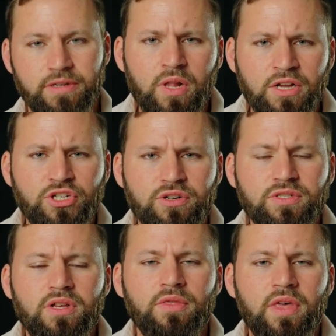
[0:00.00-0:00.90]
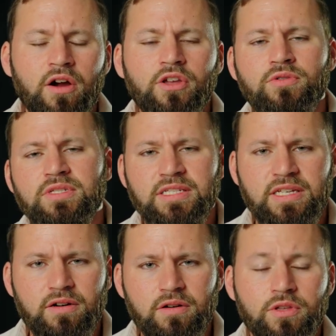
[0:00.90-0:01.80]
Plungers, they are useless
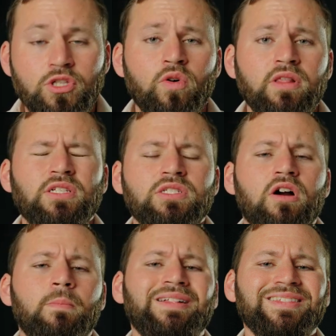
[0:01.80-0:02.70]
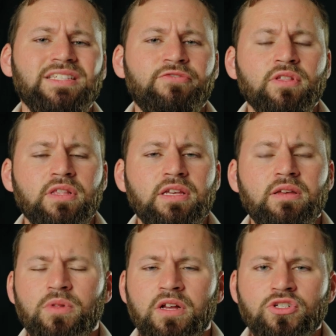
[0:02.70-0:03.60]
here. The toilets are built differently.
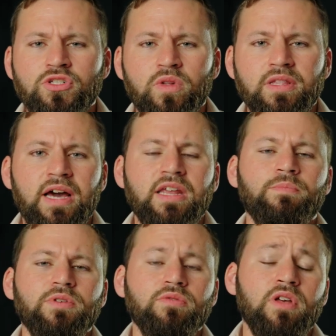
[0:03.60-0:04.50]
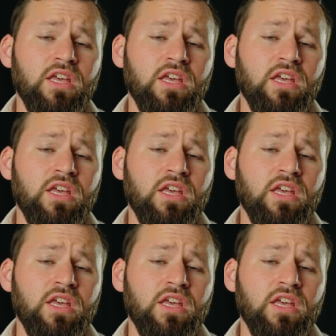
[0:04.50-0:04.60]
Plungers will not help you.